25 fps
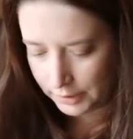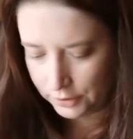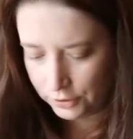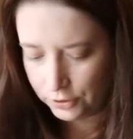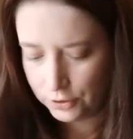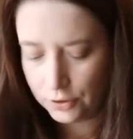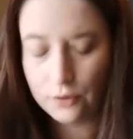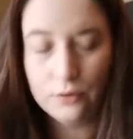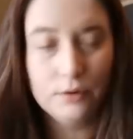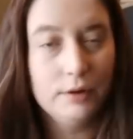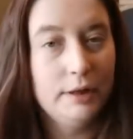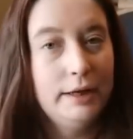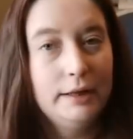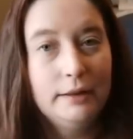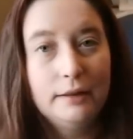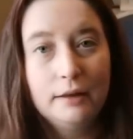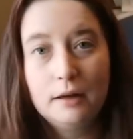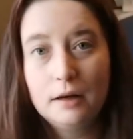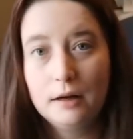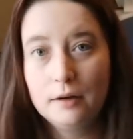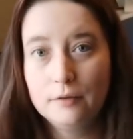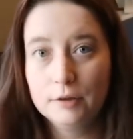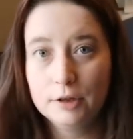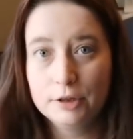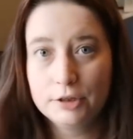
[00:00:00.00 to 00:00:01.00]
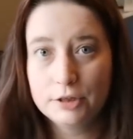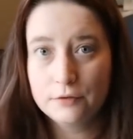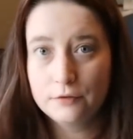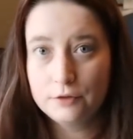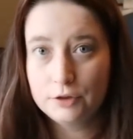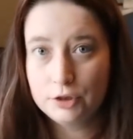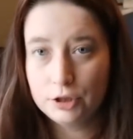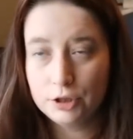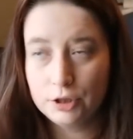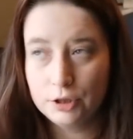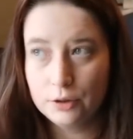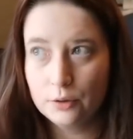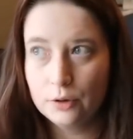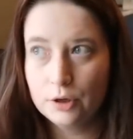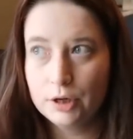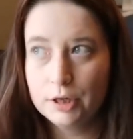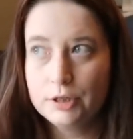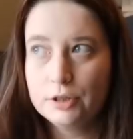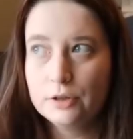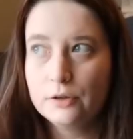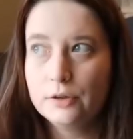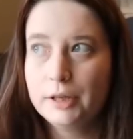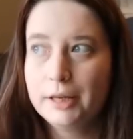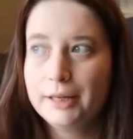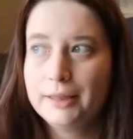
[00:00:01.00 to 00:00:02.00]
I don't like the coverage of 2, or
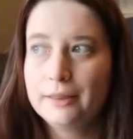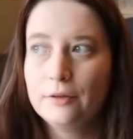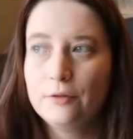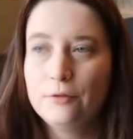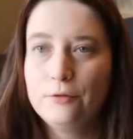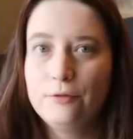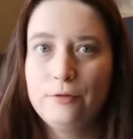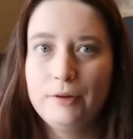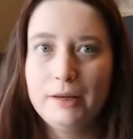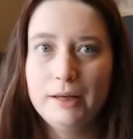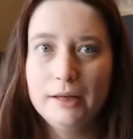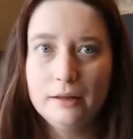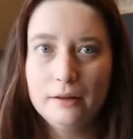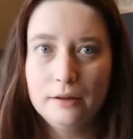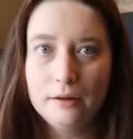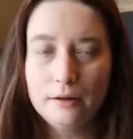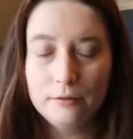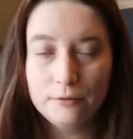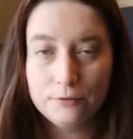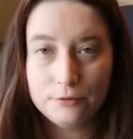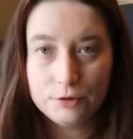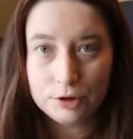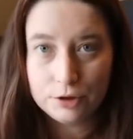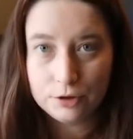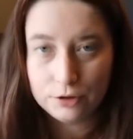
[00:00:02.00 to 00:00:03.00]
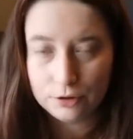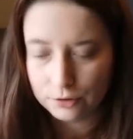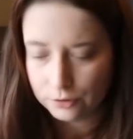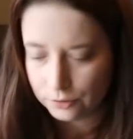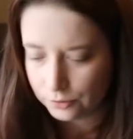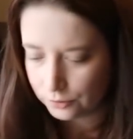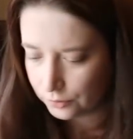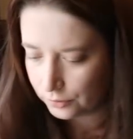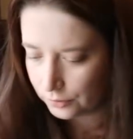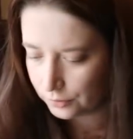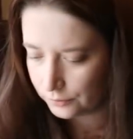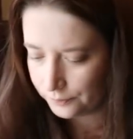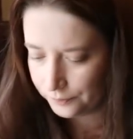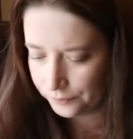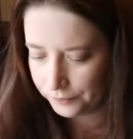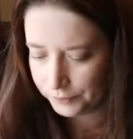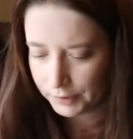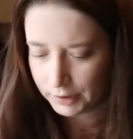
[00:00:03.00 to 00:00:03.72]
I don't like the feel of 2,